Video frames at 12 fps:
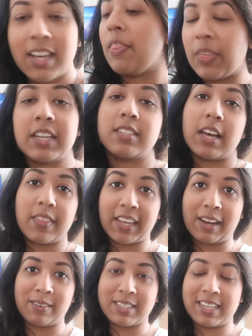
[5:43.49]
And that is how they
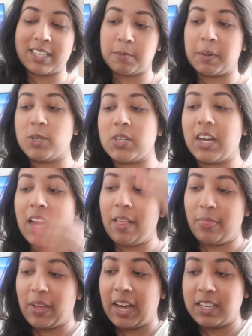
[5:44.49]
guarantee exposure,
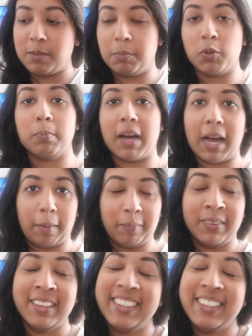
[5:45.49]
and that, boom bam.